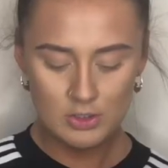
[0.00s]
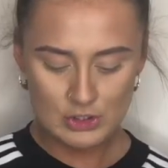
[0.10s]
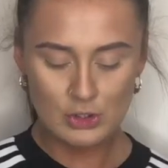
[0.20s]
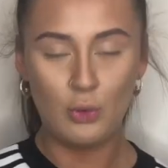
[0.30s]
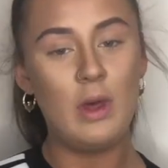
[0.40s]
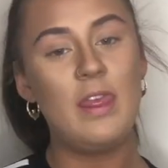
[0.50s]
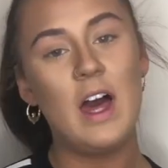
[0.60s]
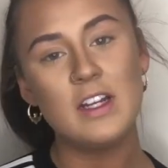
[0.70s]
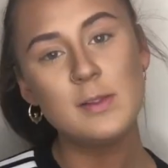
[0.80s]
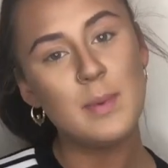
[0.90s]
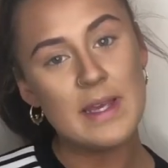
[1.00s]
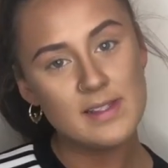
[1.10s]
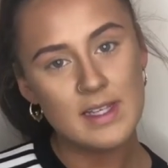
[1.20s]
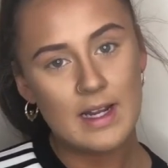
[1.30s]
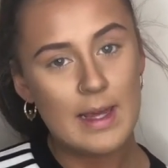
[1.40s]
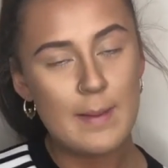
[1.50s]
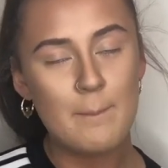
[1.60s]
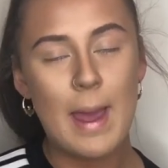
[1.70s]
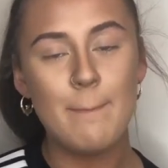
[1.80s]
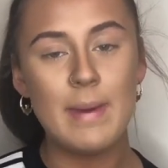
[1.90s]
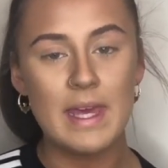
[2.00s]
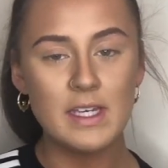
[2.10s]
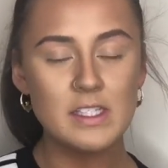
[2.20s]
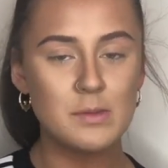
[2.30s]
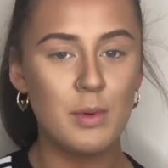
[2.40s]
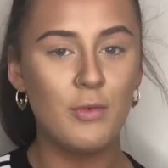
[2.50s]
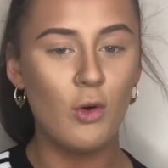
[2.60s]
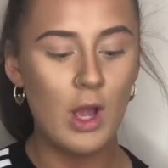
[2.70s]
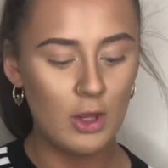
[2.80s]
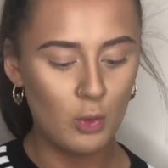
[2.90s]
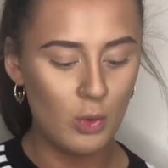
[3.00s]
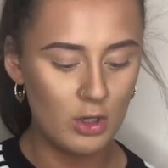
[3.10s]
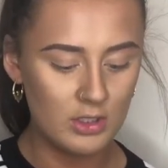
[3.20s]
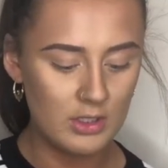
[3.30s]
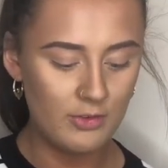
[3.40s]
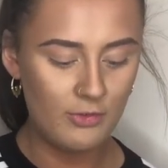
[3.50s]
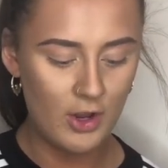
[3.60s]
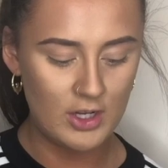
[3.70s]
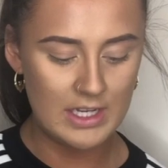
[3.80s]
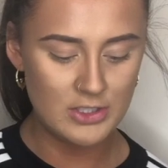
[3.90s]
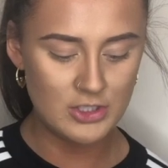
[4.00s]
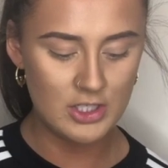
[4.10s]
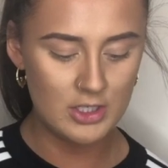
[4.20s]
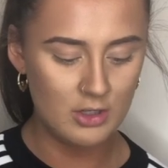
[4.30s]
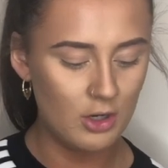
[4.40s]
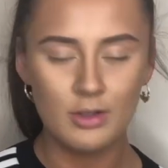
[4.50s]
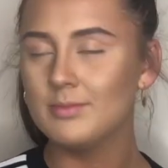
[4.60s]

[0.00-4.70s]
So that is basically my base before I'll go on to foundation,